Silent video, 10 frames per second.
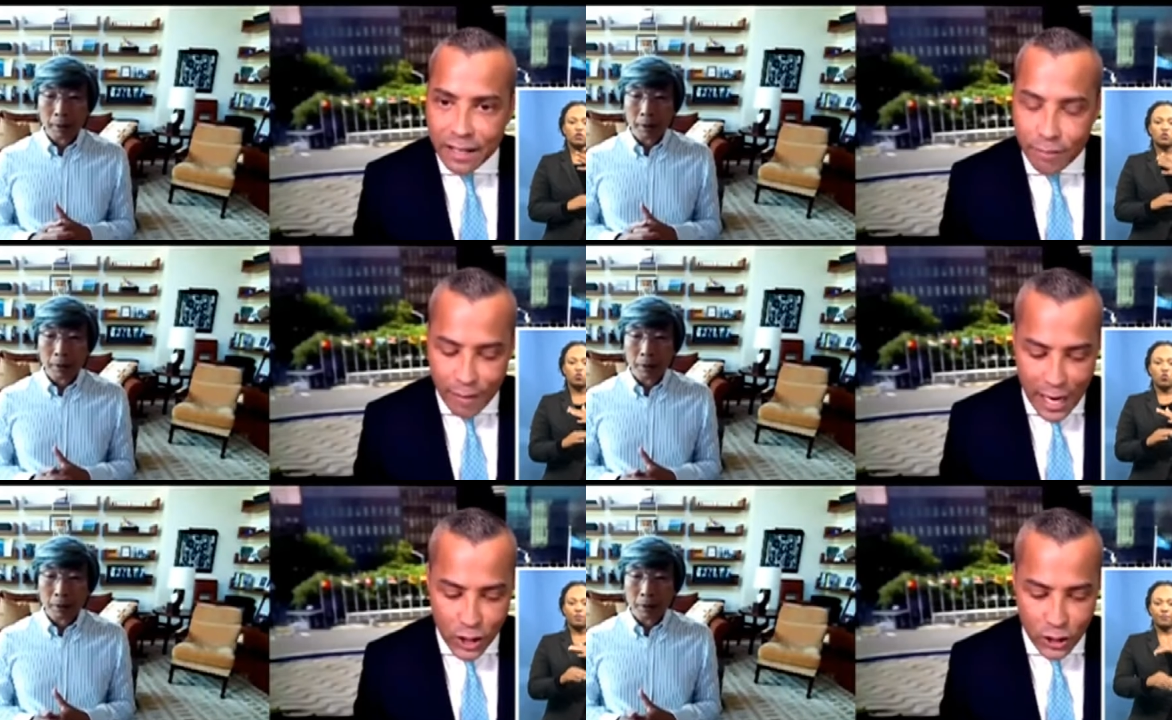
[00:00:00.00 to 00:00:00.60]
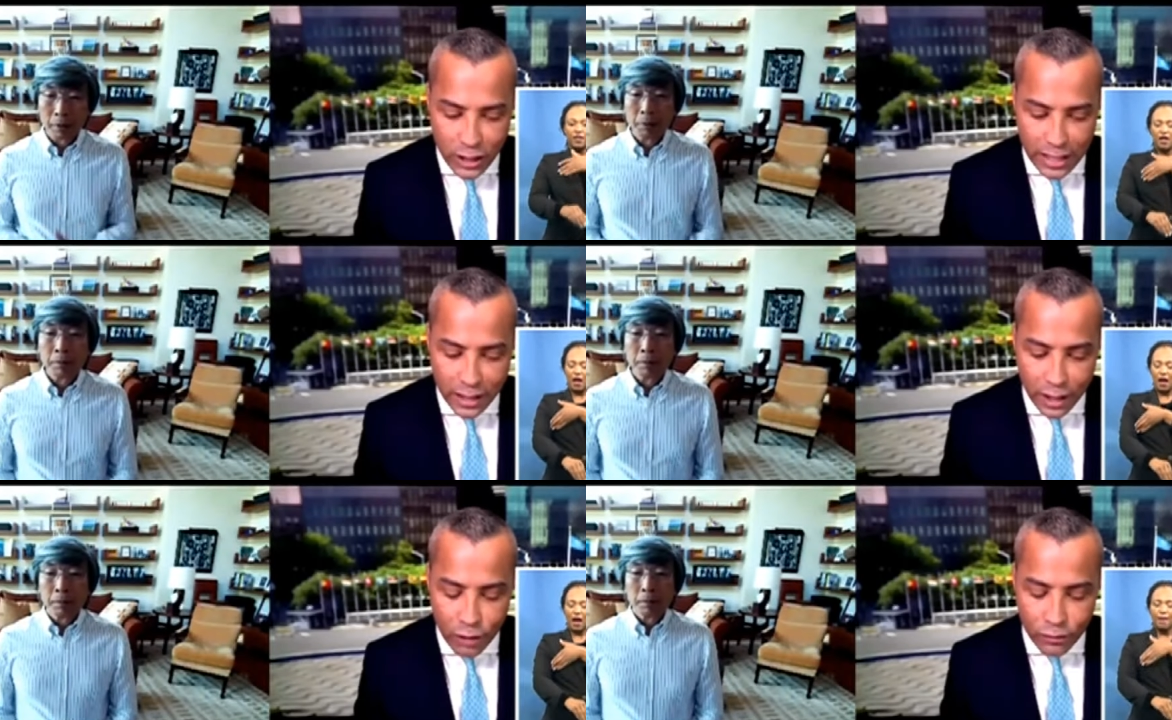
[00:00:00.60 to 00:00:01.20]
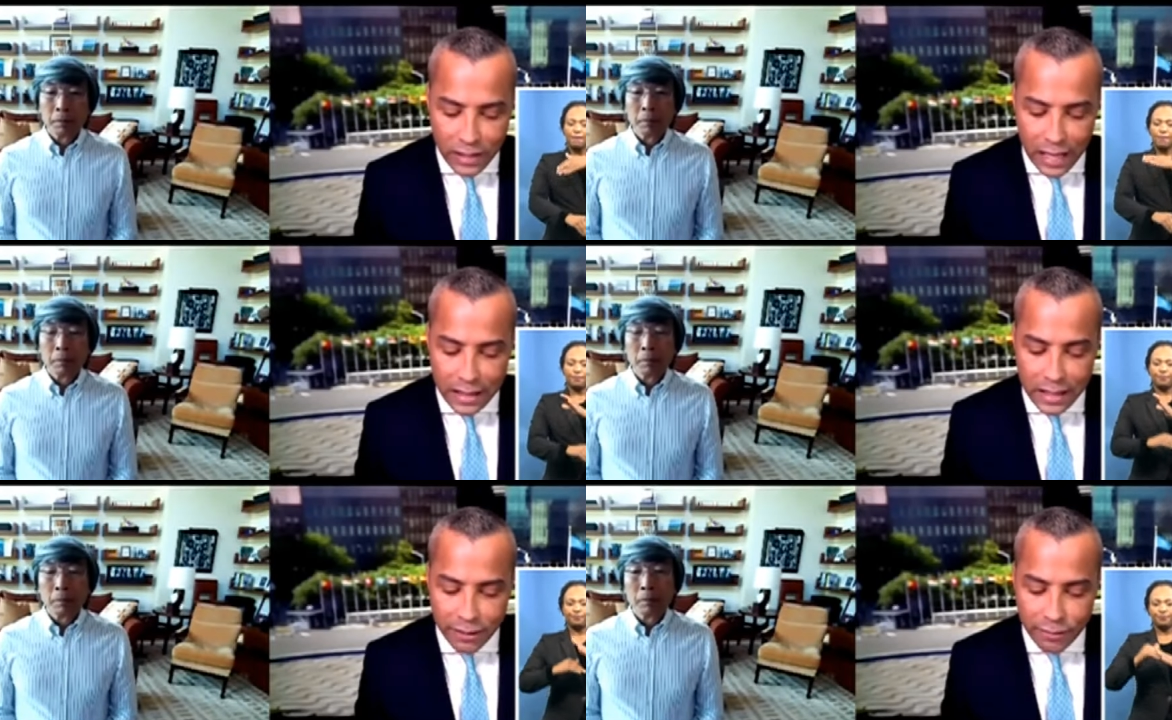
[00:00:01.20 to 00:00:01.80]
Speaker 1: innovation in COVID
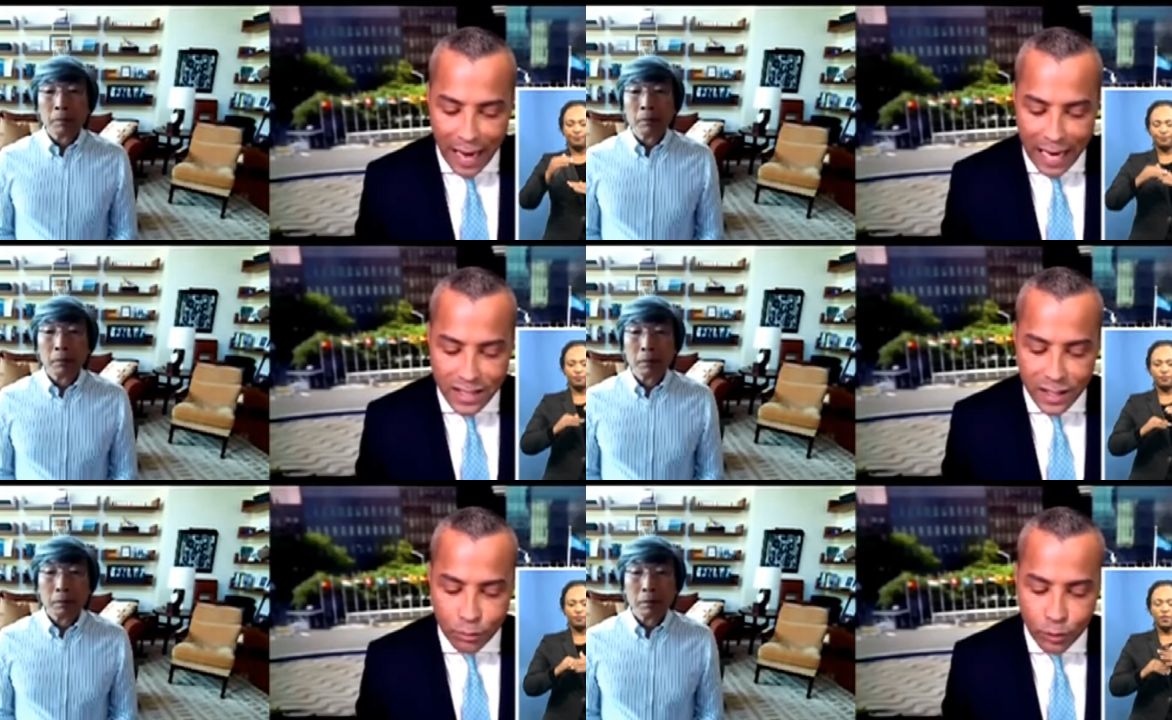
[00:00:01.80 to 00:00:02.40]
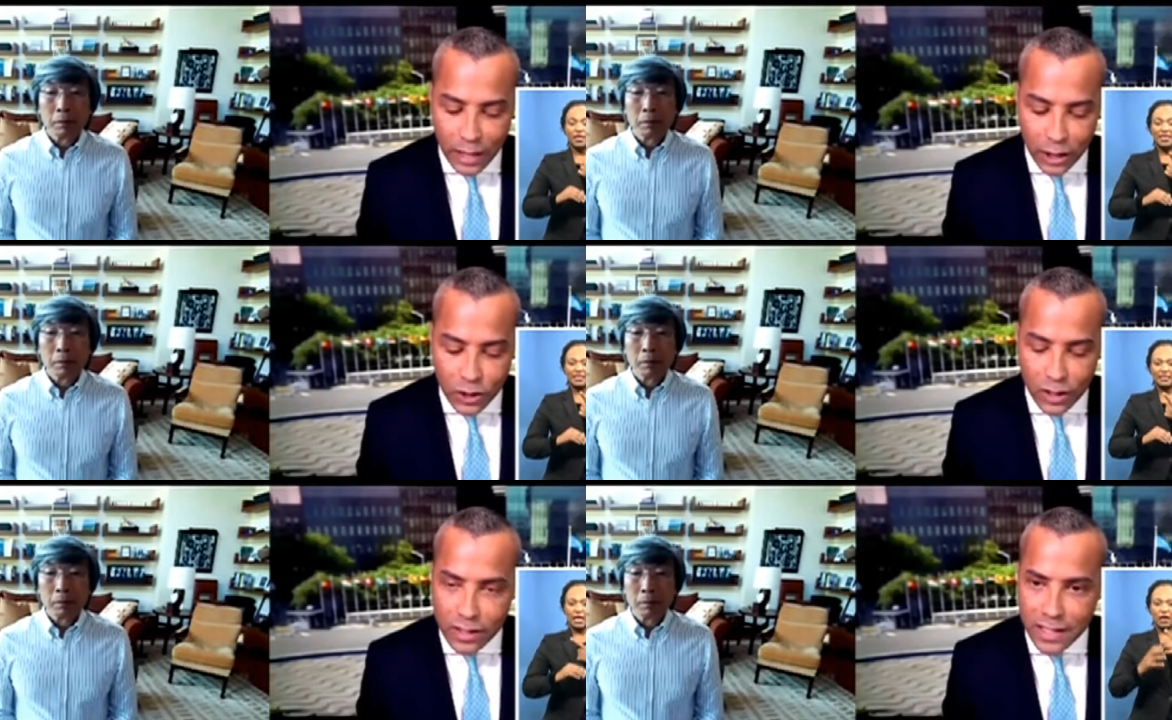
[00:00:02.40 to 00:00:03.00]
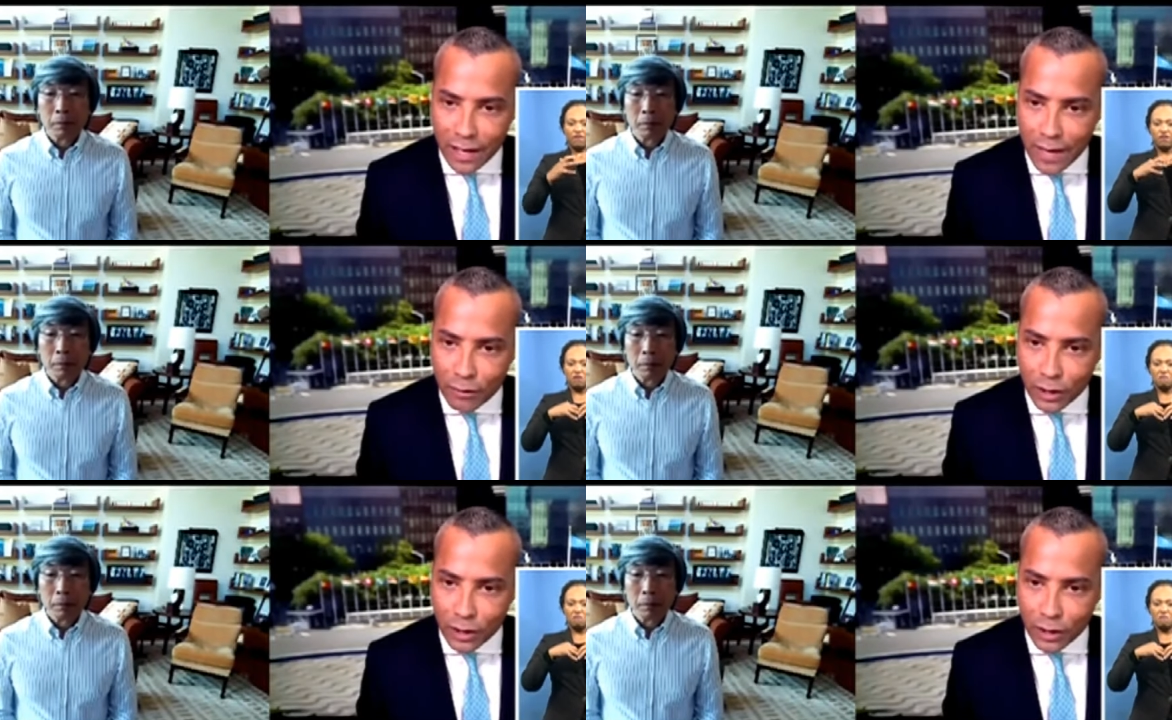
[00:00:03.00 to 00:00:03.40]
19 vaccine production in South